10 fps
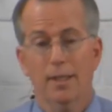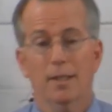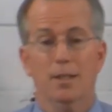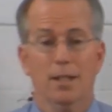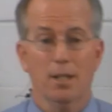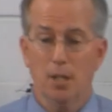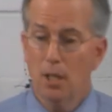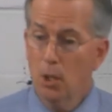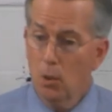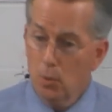to
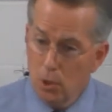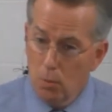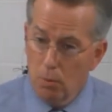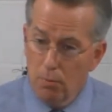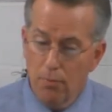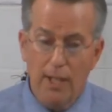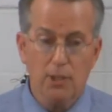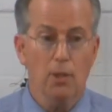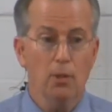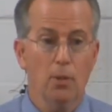continue to
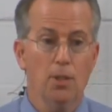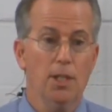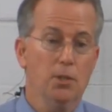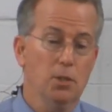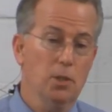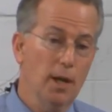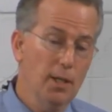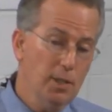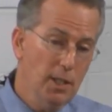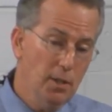profess the Lord Jesus
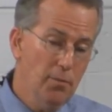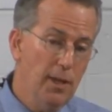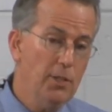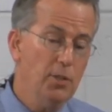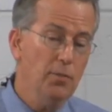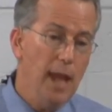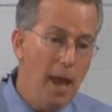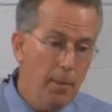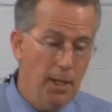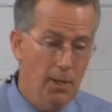Christ in the face of
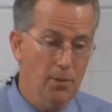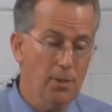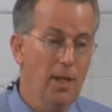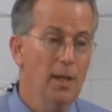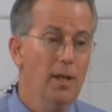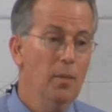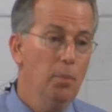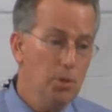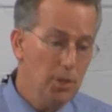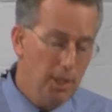imminent
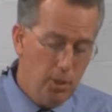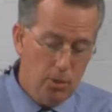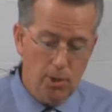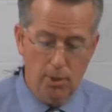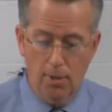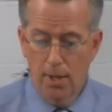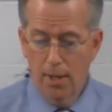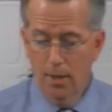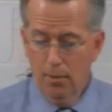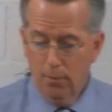persecution
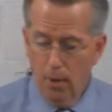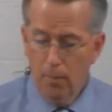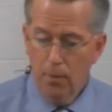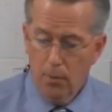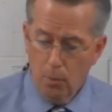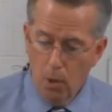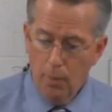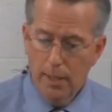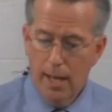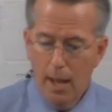from the
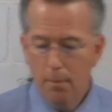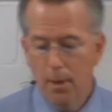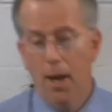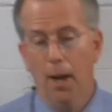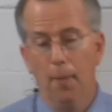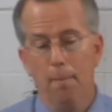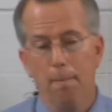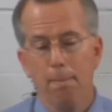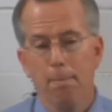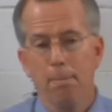Roman Empire
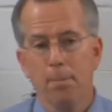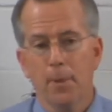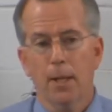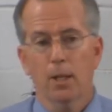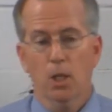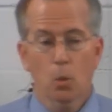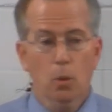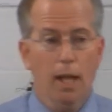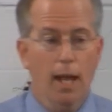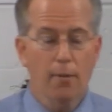you
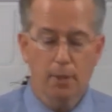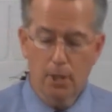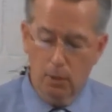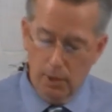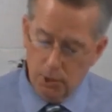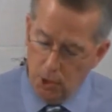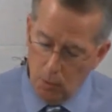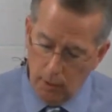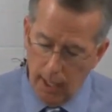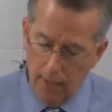will have the courage, you
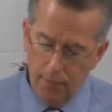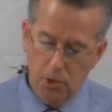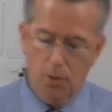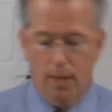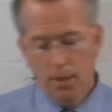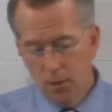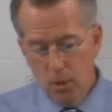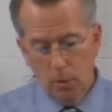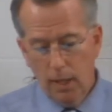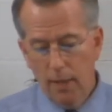will have the strength,
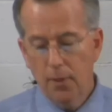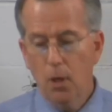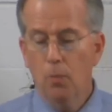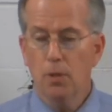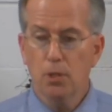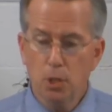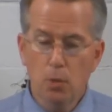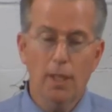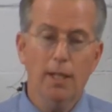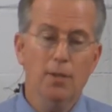you will have the hope that
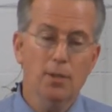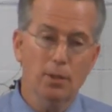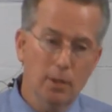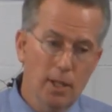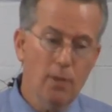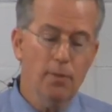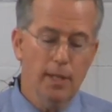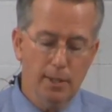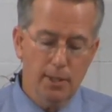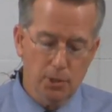you need to live
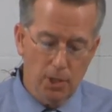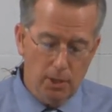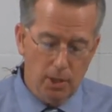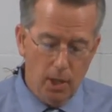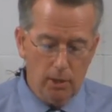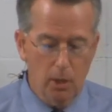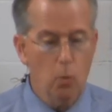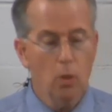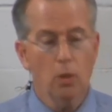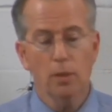in this ungodly
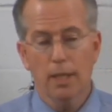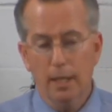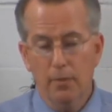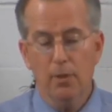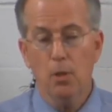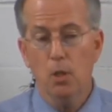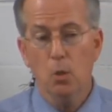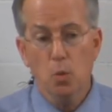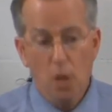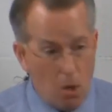world, even though you
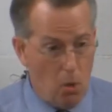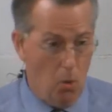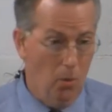know